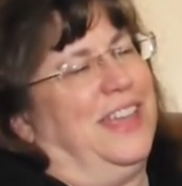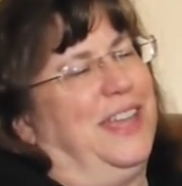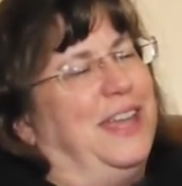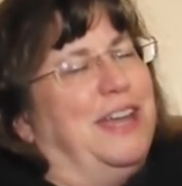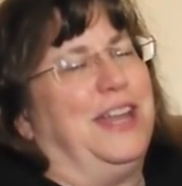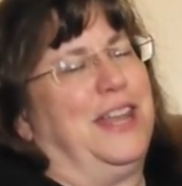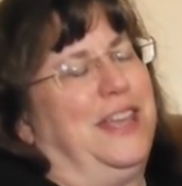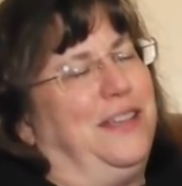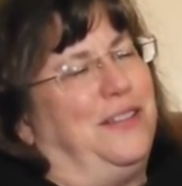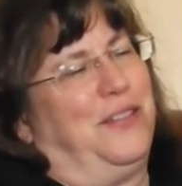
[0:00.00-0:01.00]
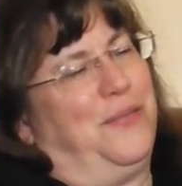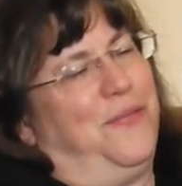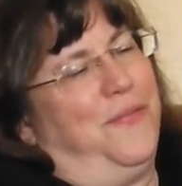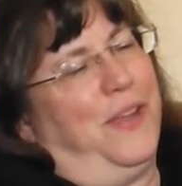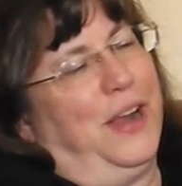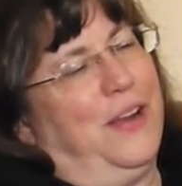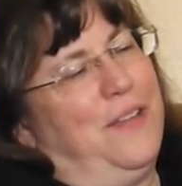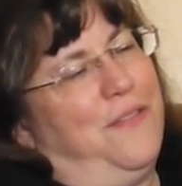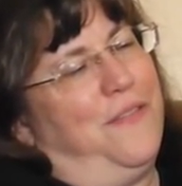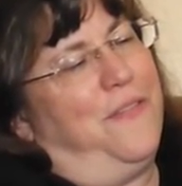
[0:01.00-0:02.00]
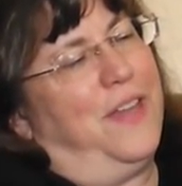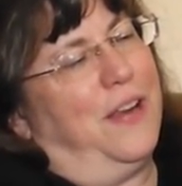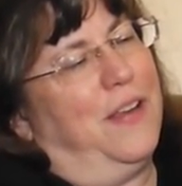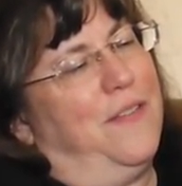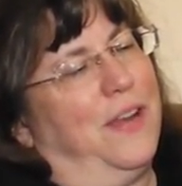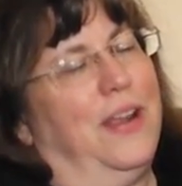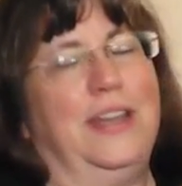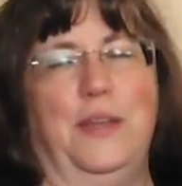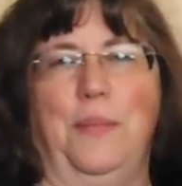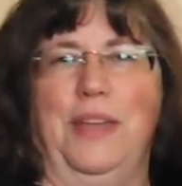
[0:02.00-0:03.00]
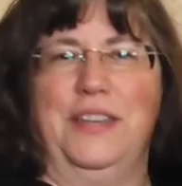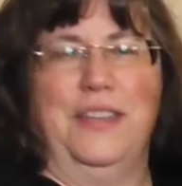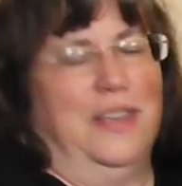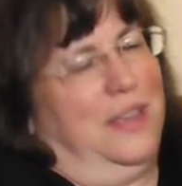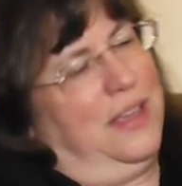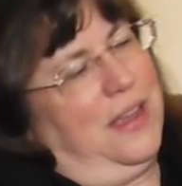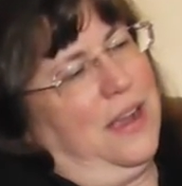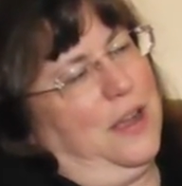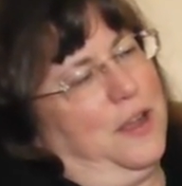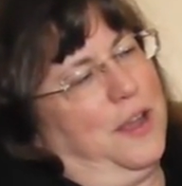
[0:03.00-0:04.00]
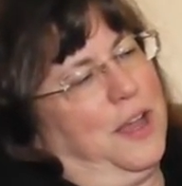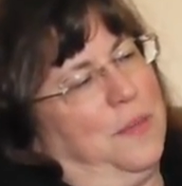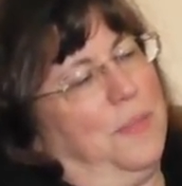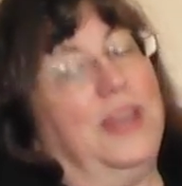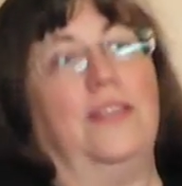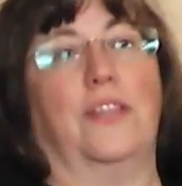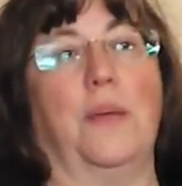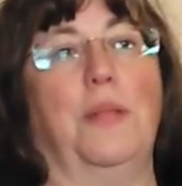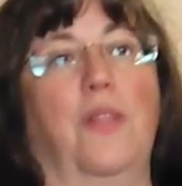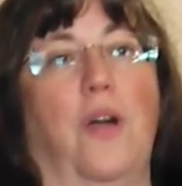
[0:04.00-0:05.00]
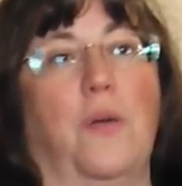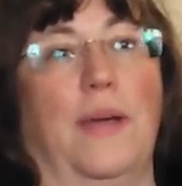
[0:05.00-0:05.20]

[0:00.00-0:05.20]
and he's very, very, very timid, uh, and he's come a long